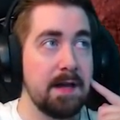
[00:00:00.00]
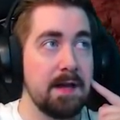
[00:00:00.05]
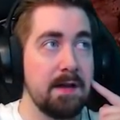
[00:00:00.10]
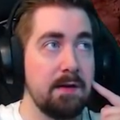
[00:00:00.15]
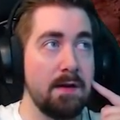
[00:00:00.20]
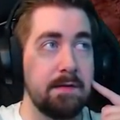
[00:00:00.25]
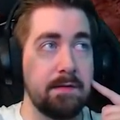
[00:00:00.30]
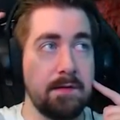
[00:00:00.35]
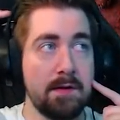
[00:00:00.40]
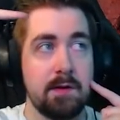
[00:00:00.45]
You
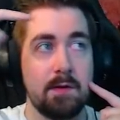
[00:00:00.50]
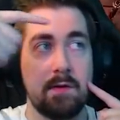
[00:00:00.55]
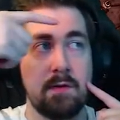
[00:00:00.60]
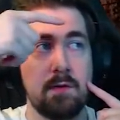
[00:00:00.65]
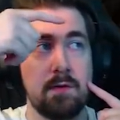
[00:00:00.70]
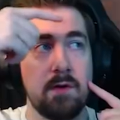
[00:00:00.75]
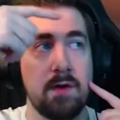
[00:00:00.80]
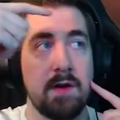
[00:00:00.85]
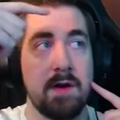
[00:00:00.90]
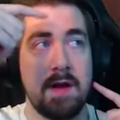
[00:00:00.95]
have to
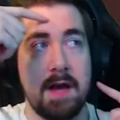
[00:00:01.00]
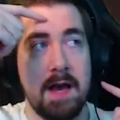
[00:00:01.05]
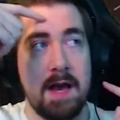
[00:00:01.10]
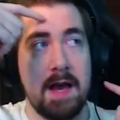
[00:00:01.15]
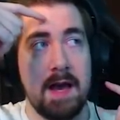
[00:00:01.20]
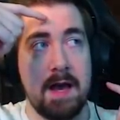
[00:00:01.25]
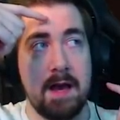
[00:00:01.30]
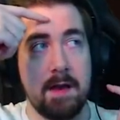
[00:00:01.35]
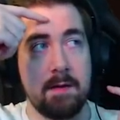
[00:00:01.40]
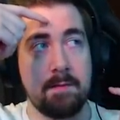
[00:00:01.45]
go
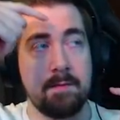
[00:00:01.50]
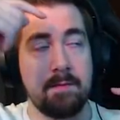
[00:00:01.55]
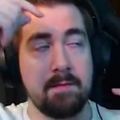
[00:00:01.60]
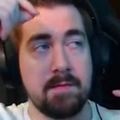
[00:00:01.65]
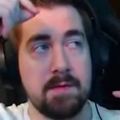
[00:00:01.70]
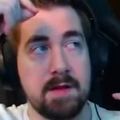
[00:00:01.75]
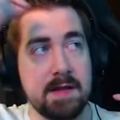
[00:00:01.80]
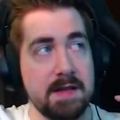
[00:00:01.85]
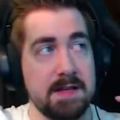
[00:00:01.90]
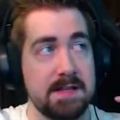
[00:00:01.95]

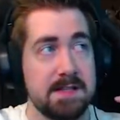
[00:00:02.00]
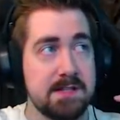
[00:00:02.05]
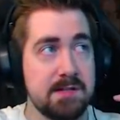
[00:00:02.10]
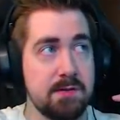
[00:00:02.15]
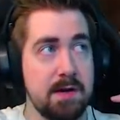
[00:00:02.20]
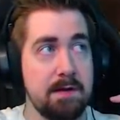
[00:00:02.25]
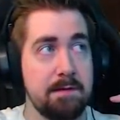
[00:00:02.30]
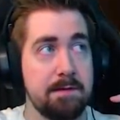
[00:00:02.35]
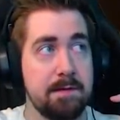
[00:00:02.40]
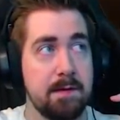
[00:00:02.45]
a
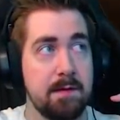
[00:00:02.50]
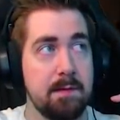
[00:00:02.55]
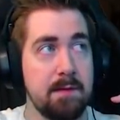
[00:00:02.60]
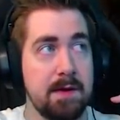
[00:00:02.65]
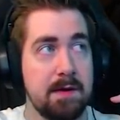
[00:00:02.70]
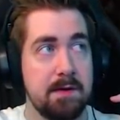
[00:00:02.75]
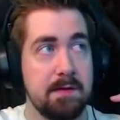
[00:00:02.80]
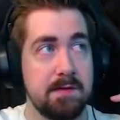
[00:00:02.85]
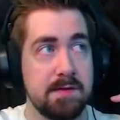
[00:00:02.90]
string from the middle,